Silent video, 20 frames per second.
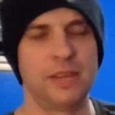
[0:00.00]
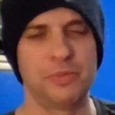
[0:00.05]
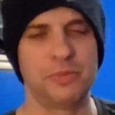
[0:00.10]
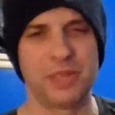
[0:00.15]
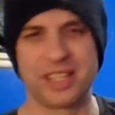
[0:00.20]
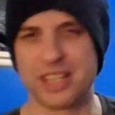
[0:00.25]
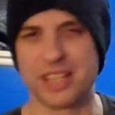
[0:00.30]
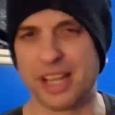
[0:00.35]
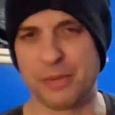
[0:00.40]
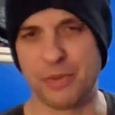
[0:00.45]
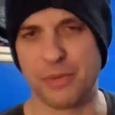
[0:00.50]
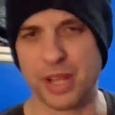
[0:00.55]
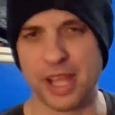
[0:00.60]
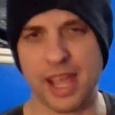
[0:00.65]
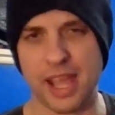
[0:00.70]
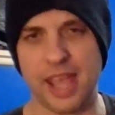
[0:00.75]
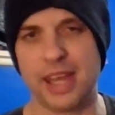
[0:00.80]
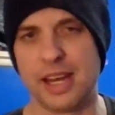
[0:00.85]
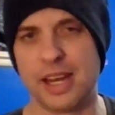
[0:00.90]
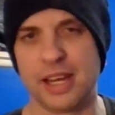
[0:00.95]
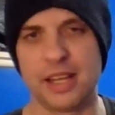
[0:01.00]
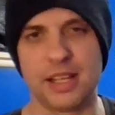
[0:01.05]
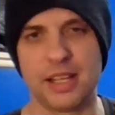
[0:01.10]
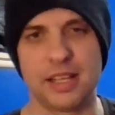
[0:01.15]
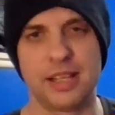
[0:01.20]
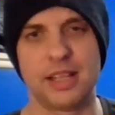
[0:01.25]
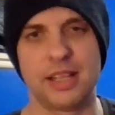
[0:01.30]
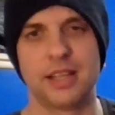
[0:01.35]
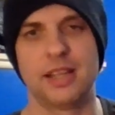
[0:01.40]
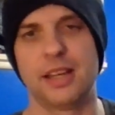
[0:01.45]
which I really hated,
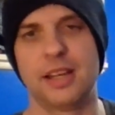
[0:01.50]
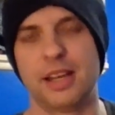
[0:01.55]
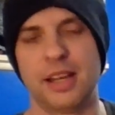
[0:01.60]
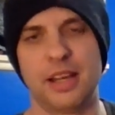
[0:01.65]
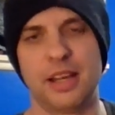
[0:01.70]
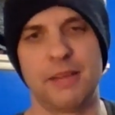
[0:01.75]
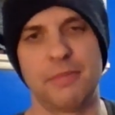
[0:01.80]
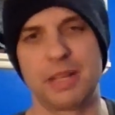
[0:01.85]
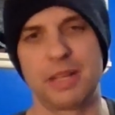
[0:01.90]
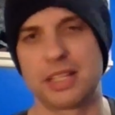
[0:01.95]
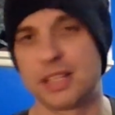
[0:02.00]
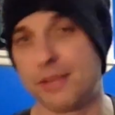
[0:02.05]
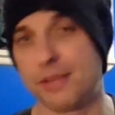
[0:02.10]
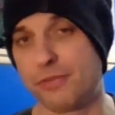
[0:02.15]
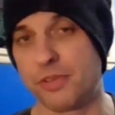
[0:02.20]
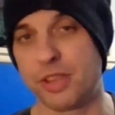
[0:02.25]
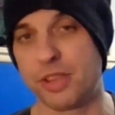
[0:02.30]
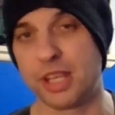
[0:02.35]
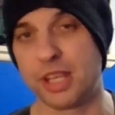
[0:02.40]
except for